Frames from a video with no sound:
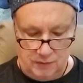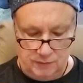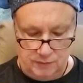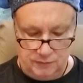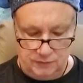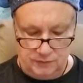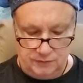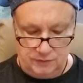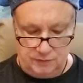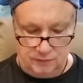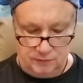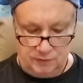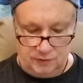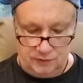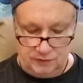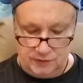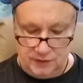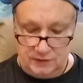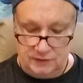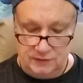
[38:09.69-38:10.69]
but
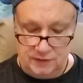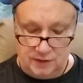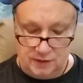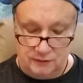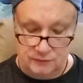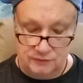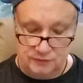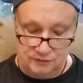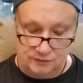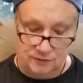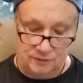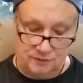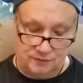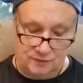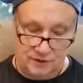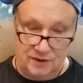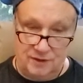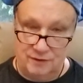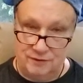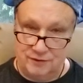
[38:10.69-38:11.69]
because that's how it's going to go
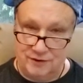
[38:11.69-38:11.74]
down,